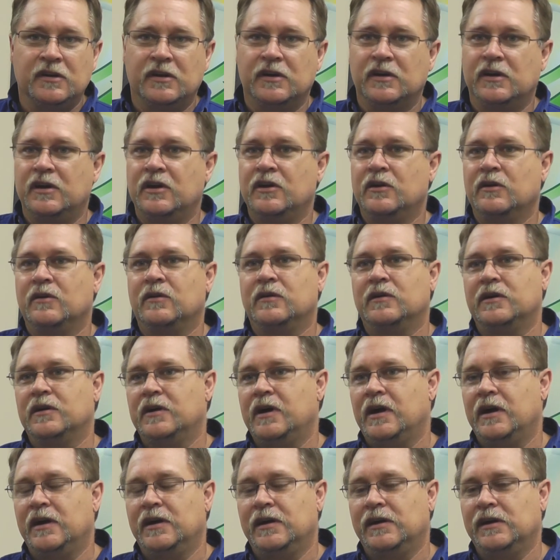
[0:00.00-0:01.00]
uh, you know,
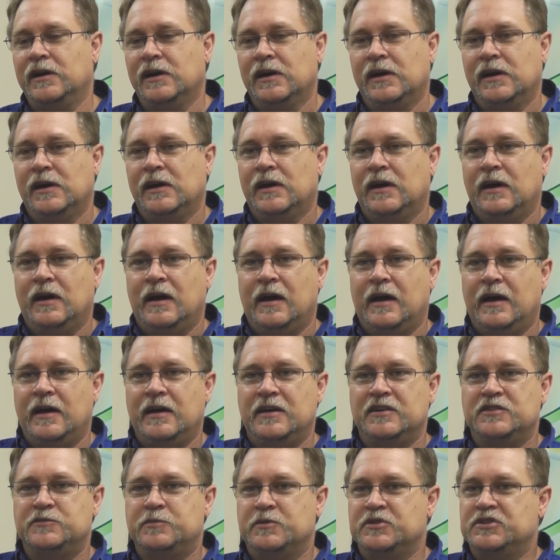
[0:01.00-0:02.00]
a,
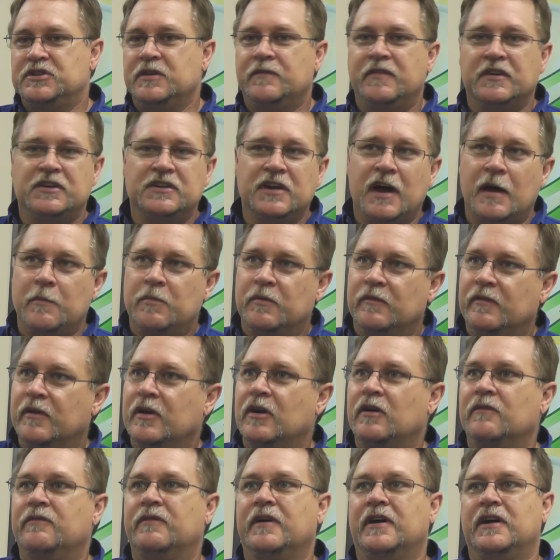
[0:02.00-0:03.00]
a specific type of
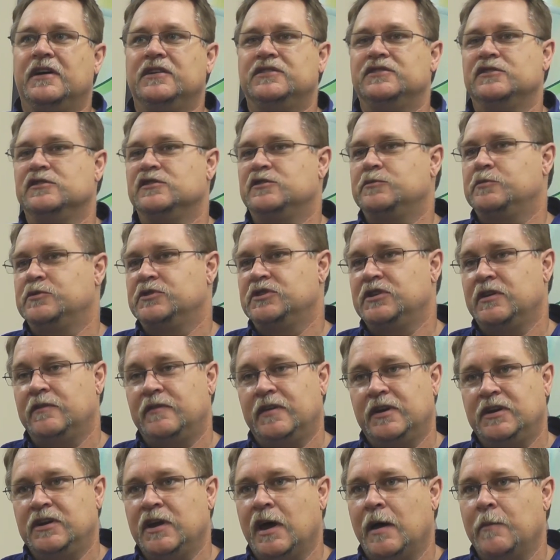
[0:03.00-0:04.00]
interface and
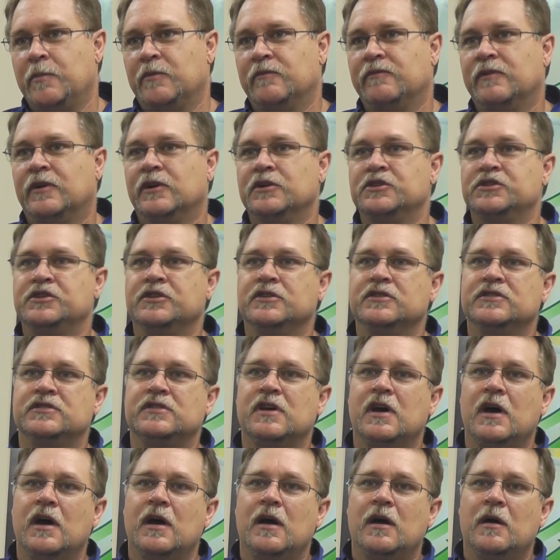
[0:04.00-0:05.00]
specific type of
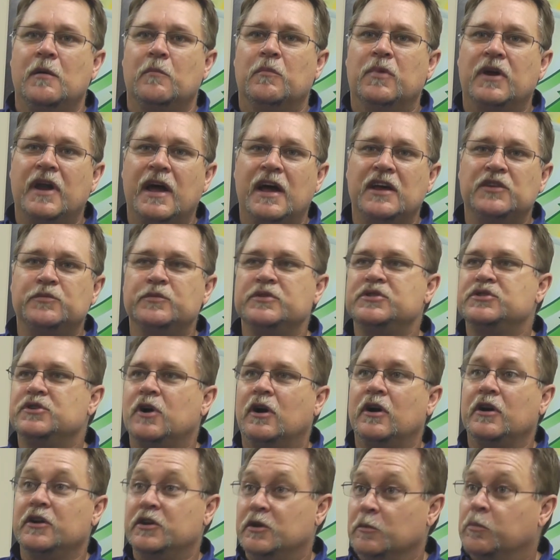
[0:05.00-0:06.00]
functions. But as we
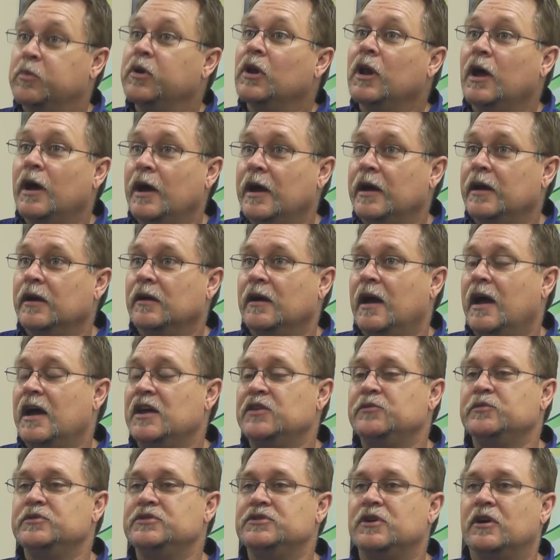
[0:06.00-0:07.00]
started to play,
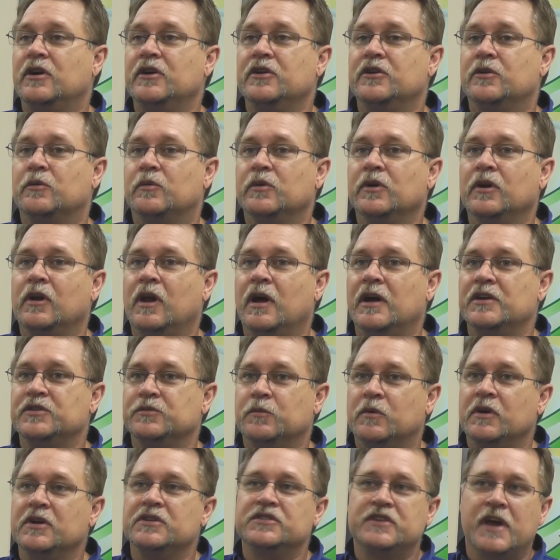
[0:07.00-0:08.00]
as we started to
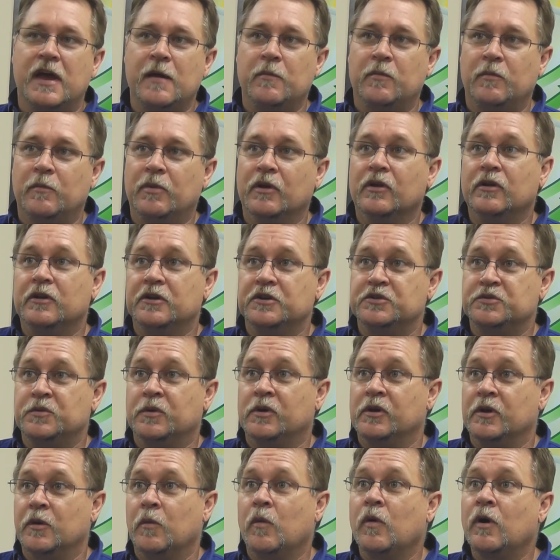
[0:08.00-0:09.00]
realize what its capabilities
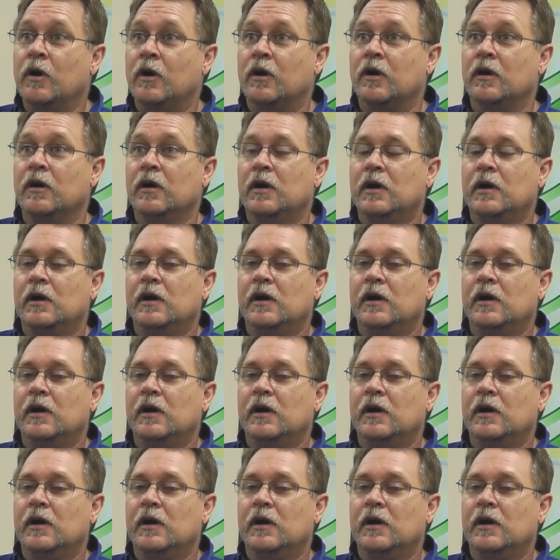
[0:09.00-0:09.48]
really were,